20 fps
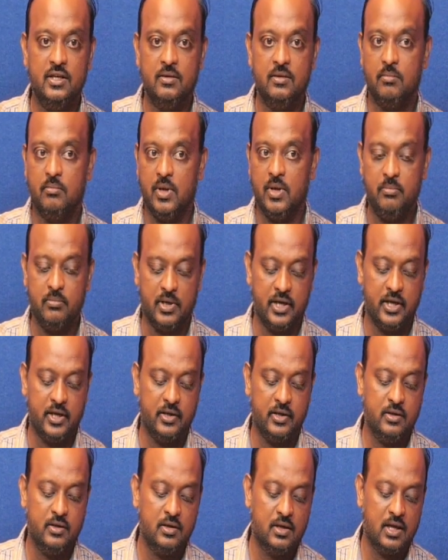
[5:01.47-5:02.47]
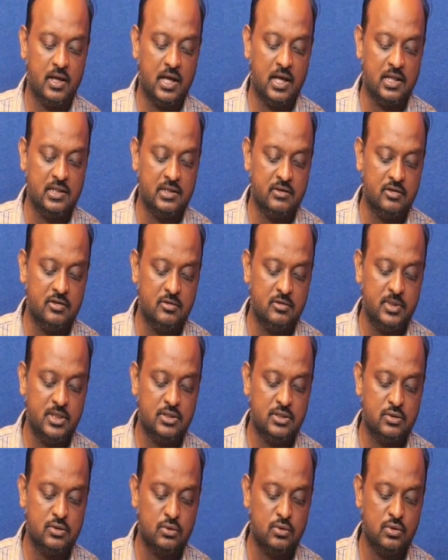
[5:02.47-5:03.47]
membrane, and there will be
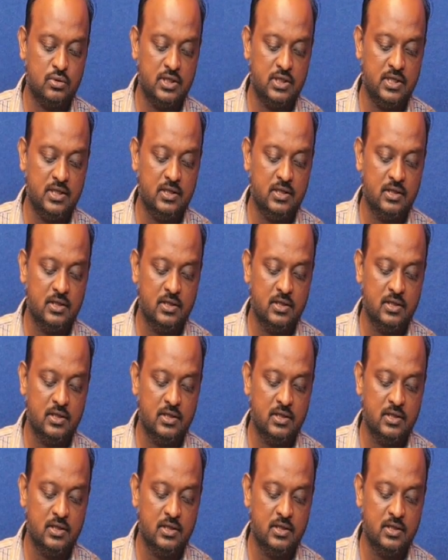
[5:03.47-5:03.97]
slowly